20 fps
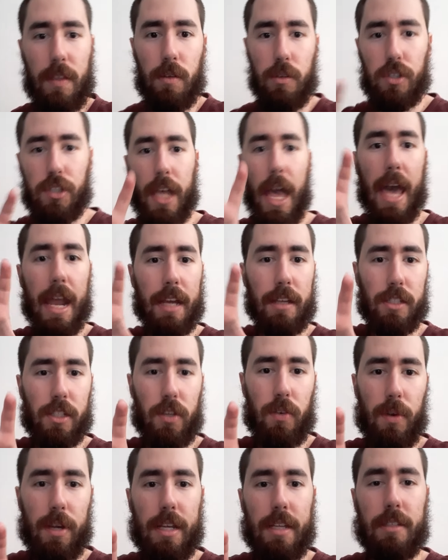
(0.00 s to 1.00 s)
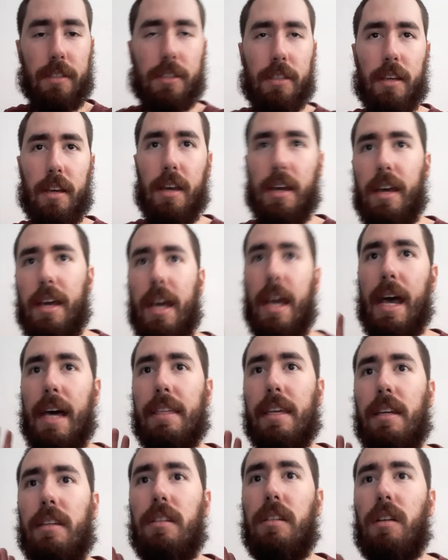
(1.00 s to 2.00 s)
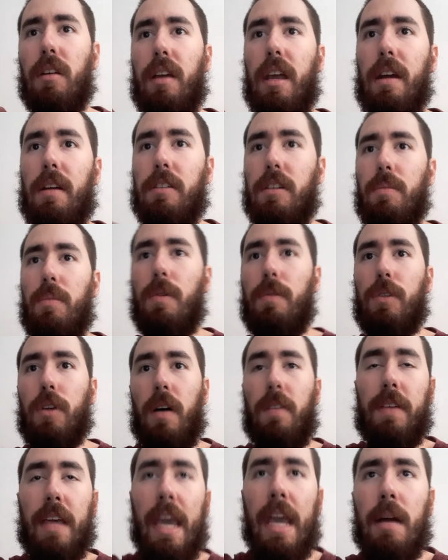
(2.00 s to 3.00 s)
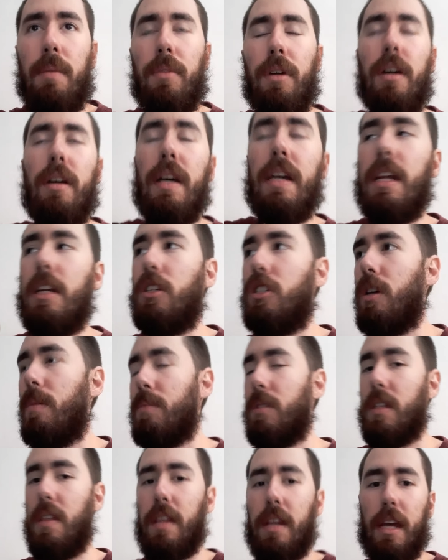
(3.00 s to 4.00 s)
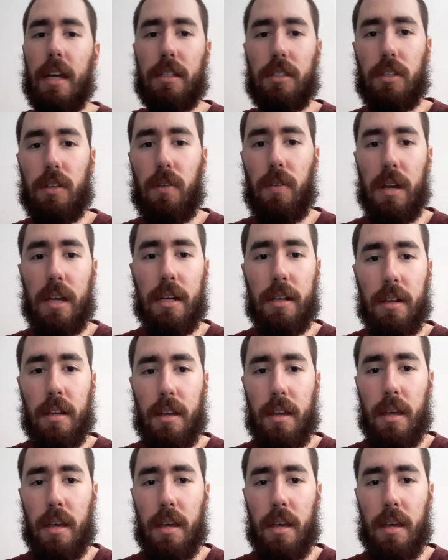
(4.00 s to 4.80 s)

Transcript: They're static screens, and then your character moves off camera and it jumps to the next screen.